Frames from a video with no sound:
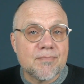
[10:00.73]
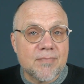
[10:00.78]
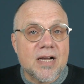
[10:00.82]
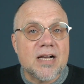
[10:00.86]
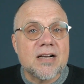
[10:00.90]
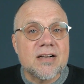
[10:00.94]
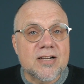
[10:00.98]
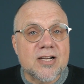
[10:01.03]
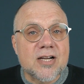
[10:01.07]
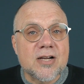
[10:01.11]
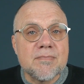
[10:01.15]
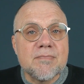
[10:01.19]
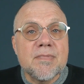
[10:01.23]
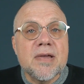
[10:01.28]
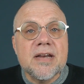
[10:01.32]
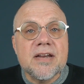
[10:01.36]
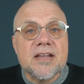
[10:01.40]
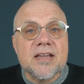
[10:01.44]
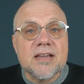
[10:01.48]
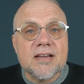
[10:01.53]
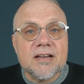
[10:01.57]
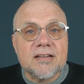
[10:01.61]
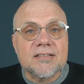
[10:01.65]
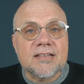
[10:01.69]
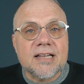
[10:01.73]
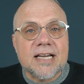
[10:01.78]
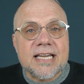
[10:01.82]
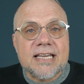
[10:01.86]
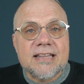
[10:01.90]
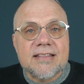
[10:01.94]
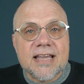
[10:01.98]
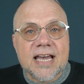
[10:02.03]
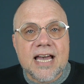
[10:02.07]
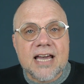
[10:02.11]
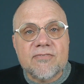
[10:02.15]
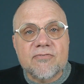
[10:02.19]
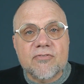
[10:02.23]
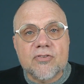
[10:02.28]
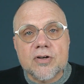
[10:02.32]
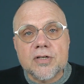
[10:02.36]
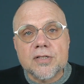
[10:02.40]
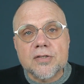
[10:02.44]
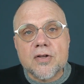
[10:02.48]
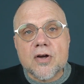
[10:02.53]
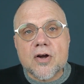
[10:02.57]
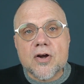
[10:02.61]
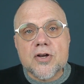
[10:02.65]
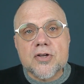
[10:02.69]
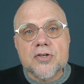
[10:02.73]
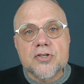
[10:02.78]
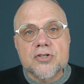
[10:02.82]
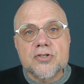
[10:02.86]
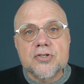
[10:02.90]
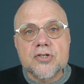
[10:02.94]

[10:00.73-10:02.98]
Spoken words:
a committee like that for a large